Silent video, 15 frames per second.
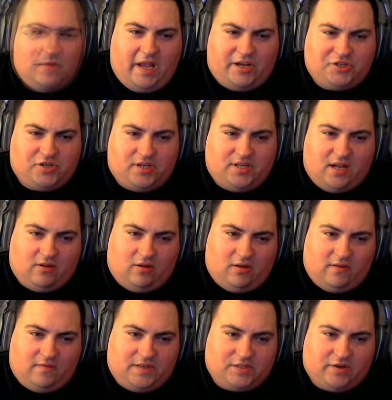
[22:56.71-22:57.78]
Actually, not
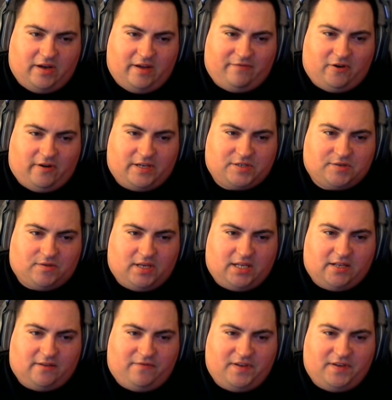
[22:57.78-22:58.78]
all of these are FRS related.